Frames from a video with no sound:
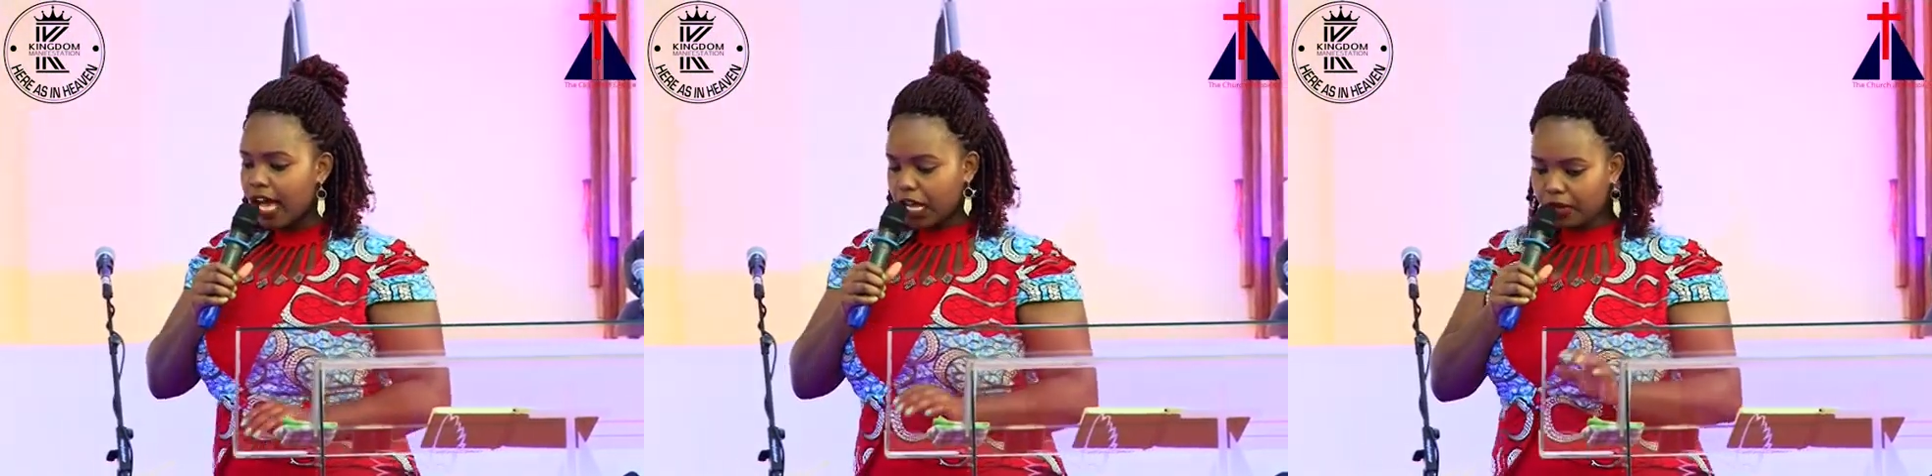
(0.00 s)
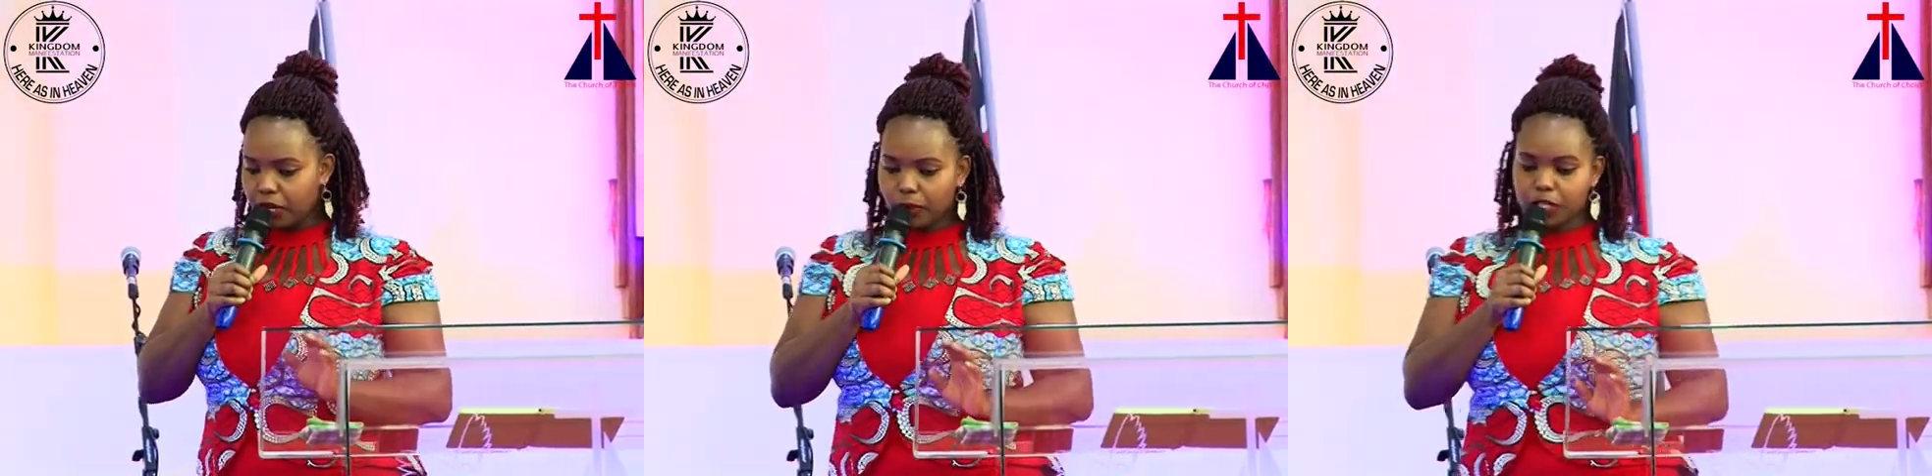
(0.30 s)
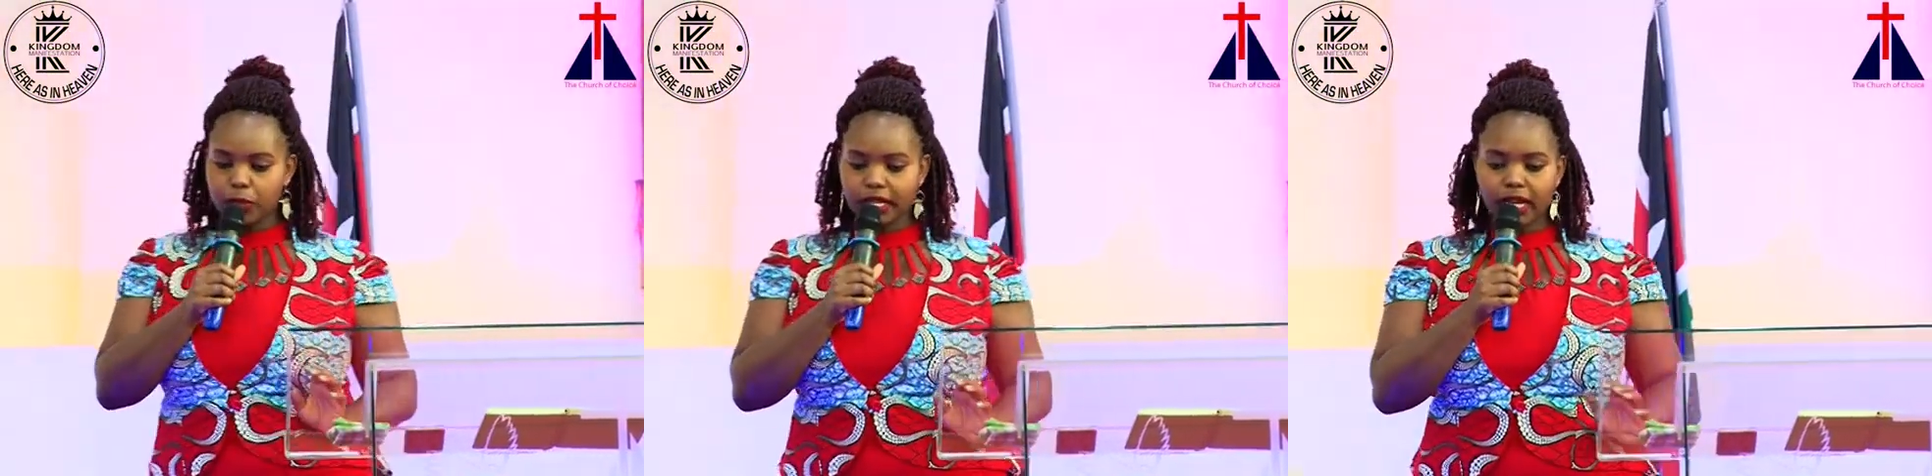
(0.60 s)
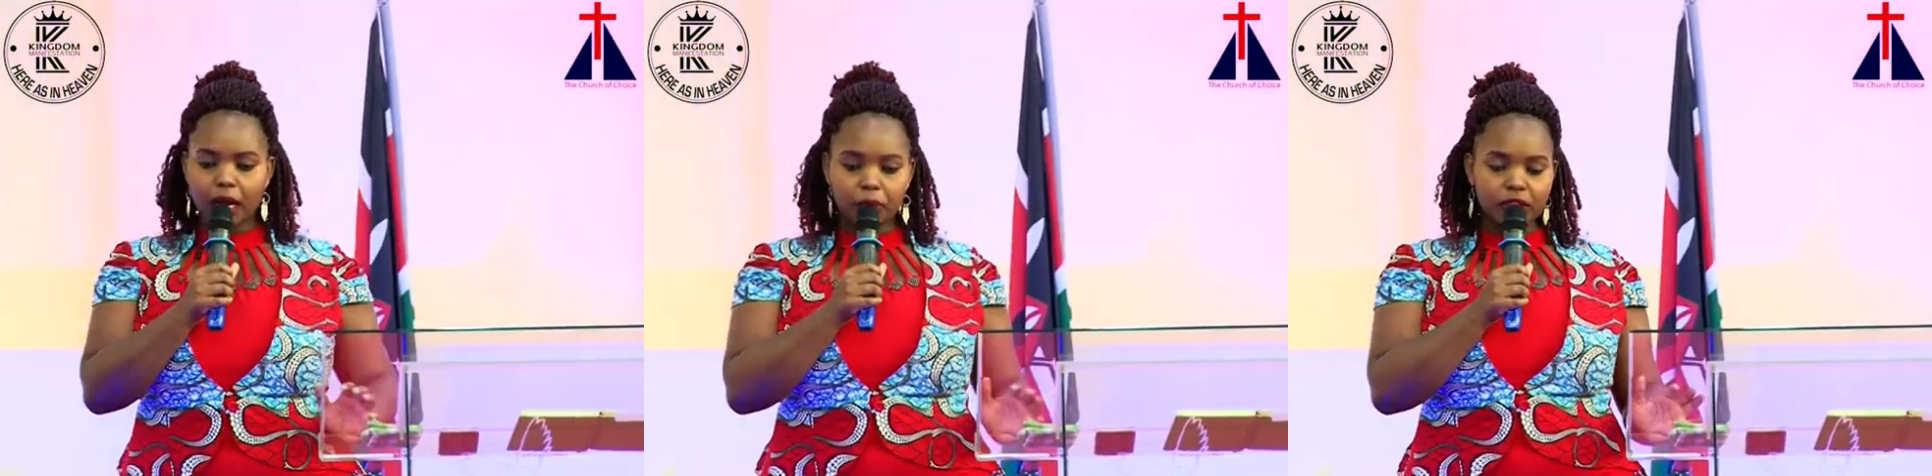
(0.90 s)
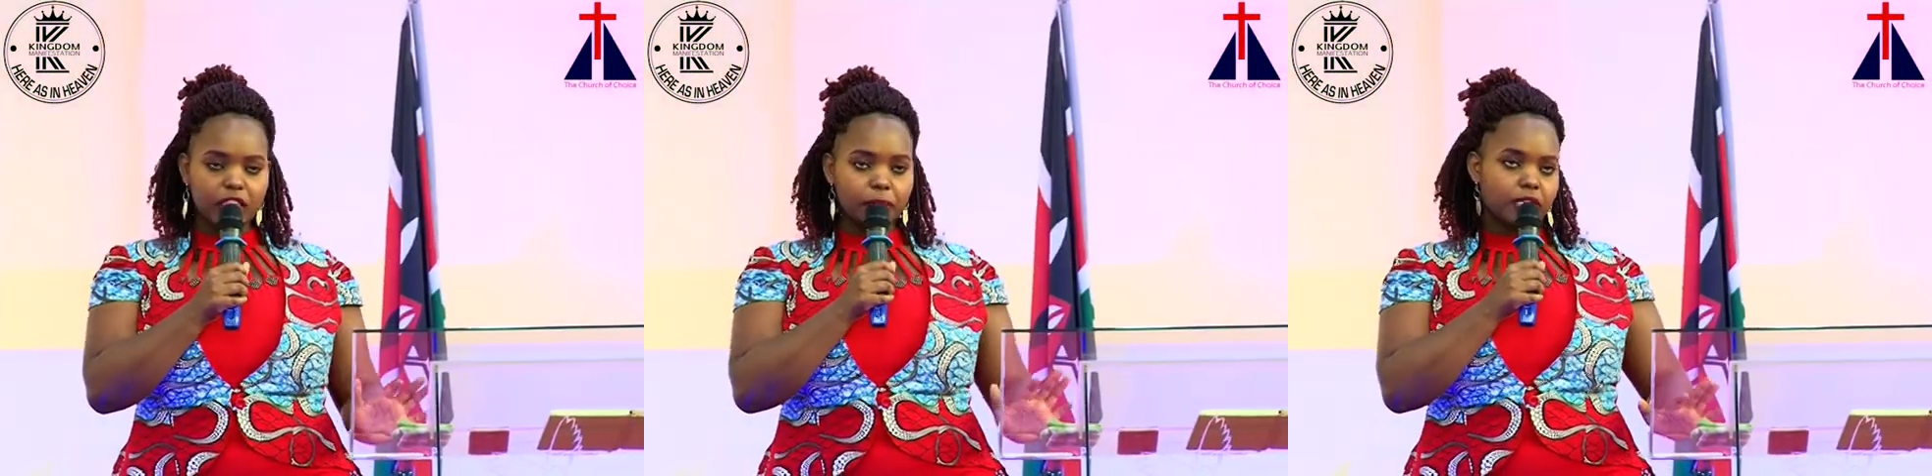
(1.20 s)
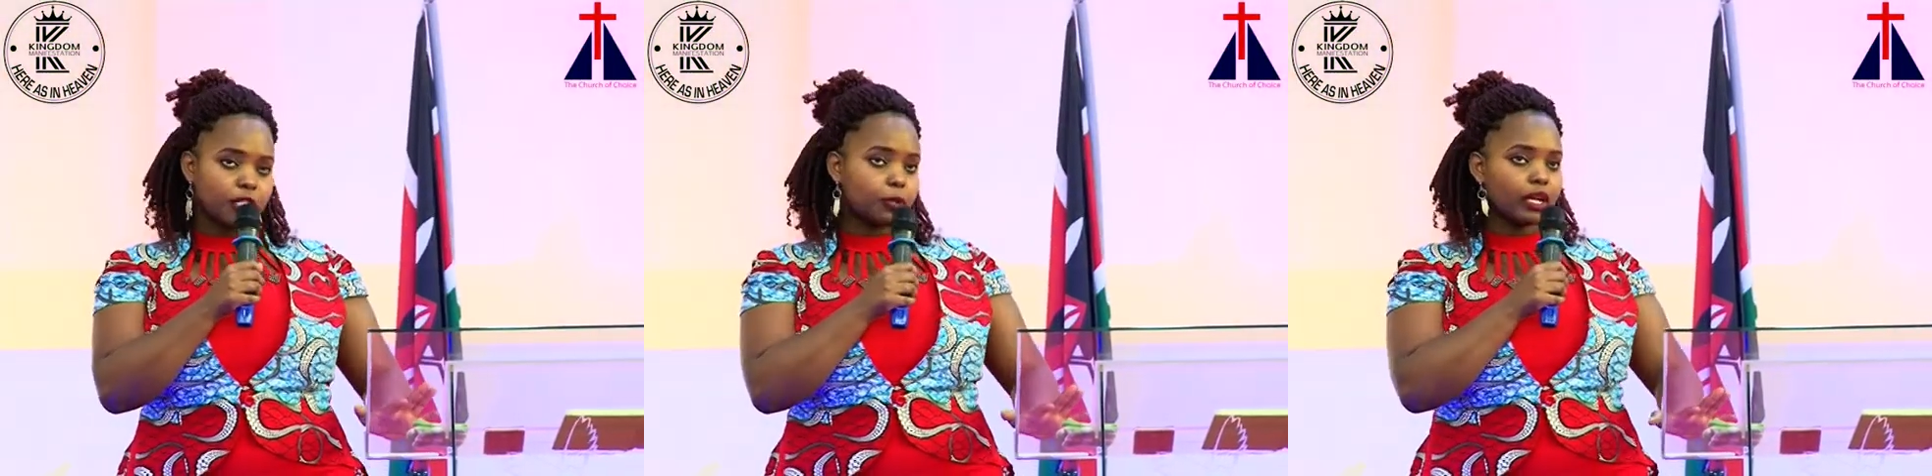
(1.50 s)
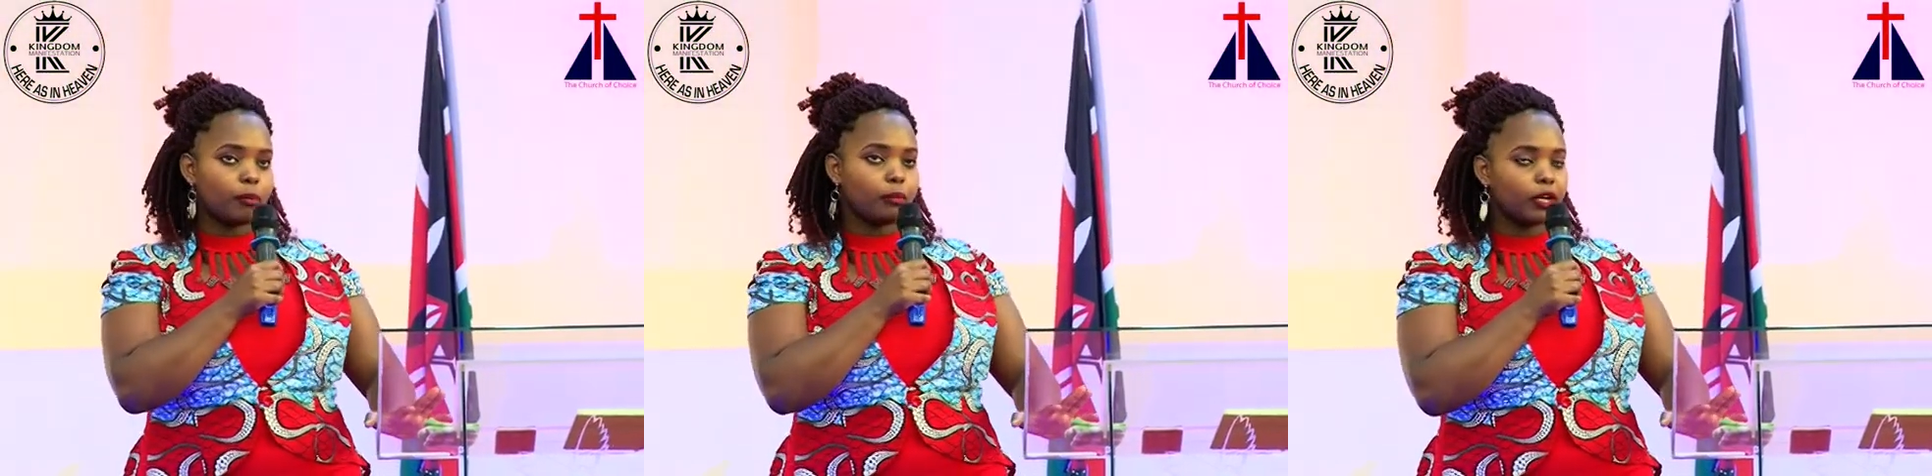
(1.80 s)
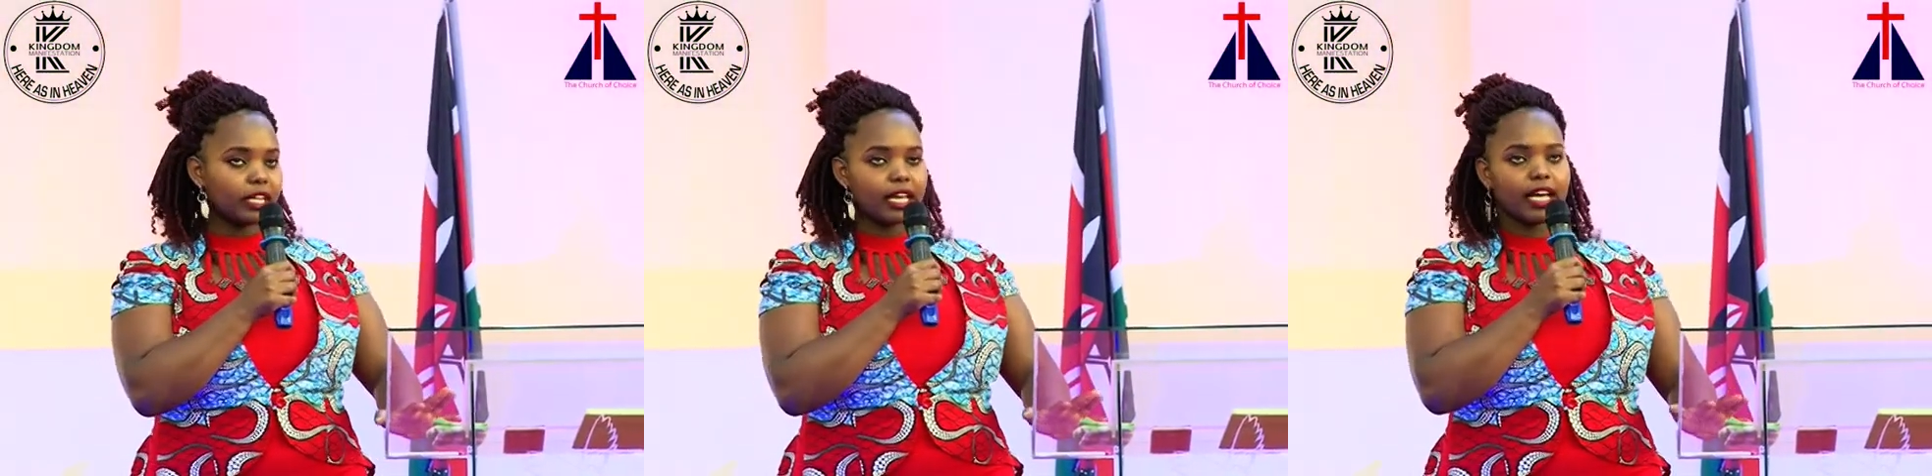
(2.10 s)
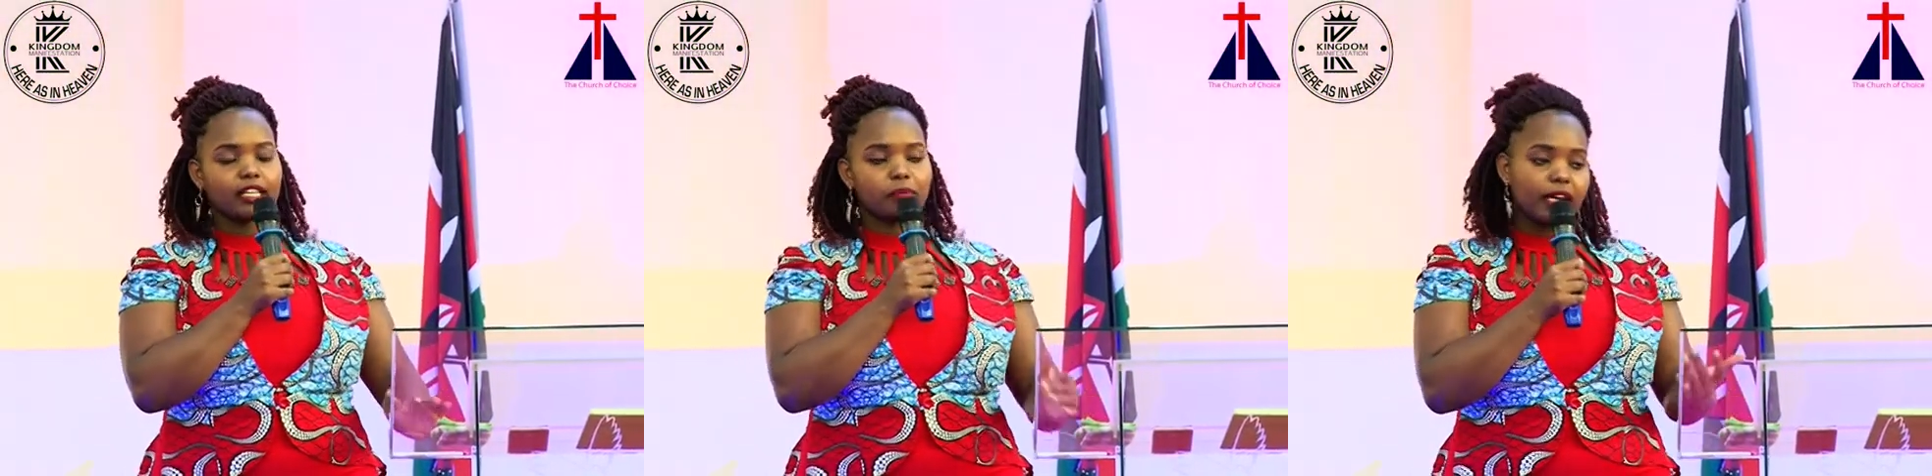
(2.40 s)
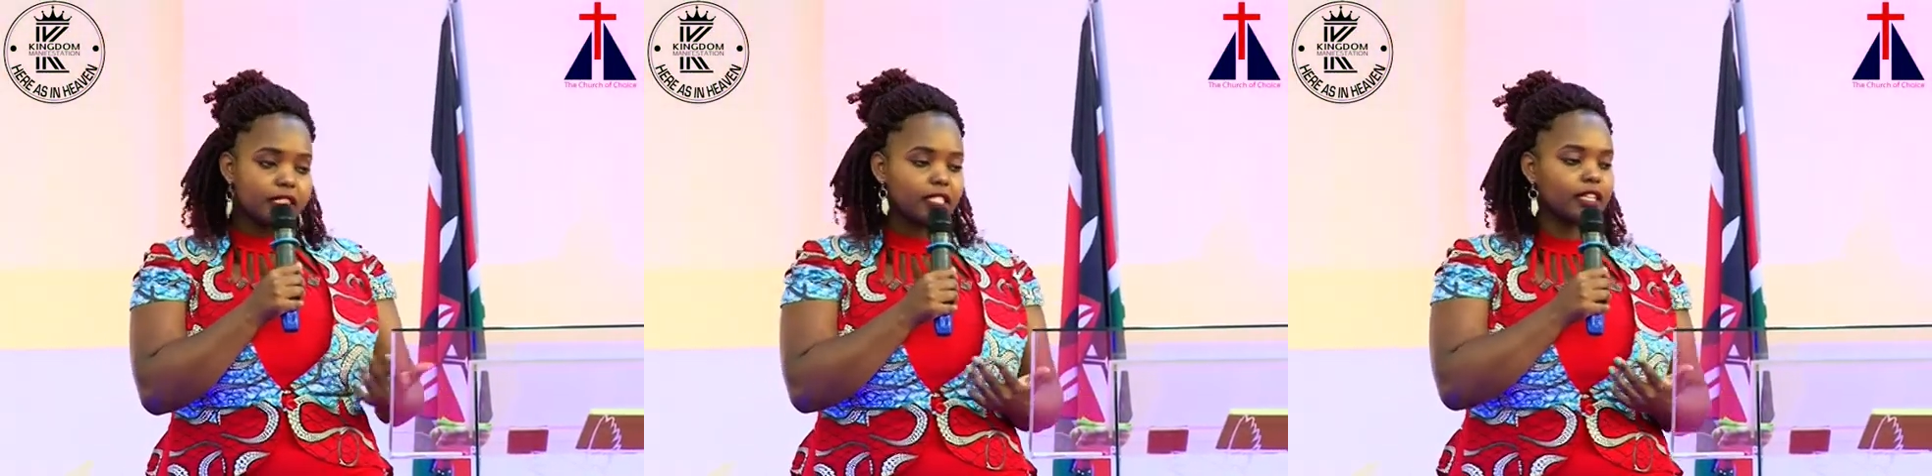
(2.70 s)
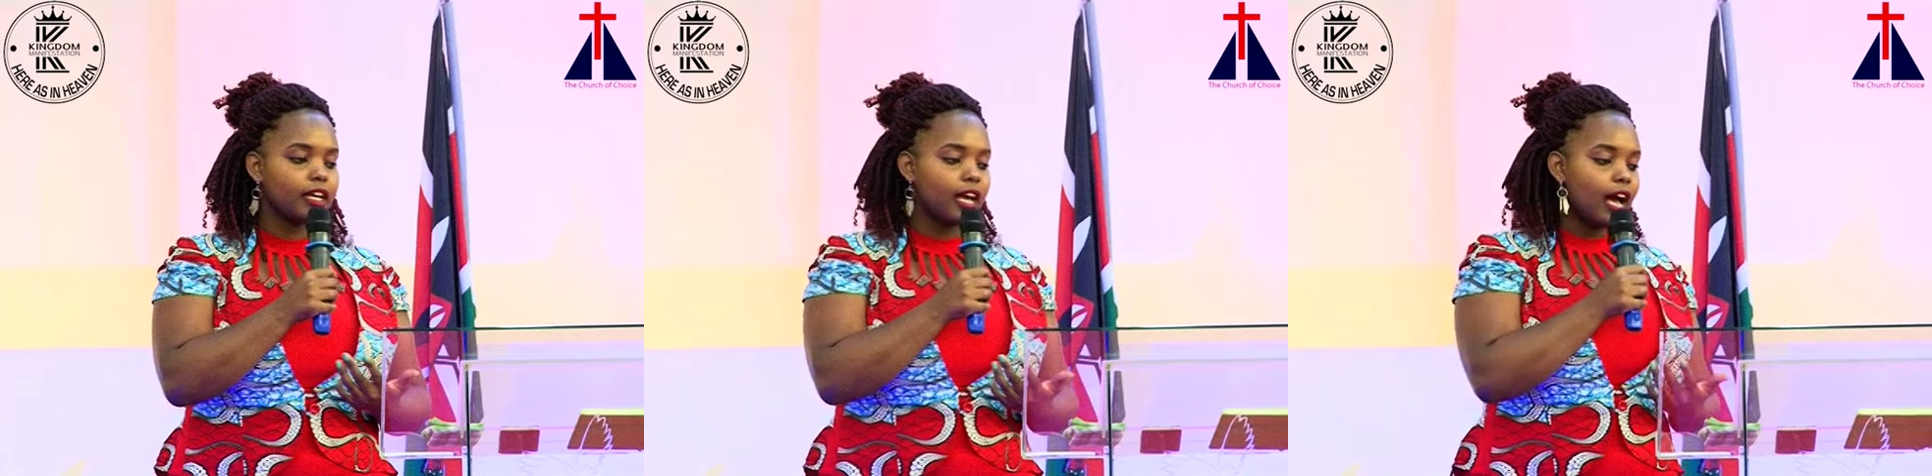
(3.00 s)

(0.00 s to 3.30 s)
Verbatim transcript: And when he was waking up on this particular morning I can imagine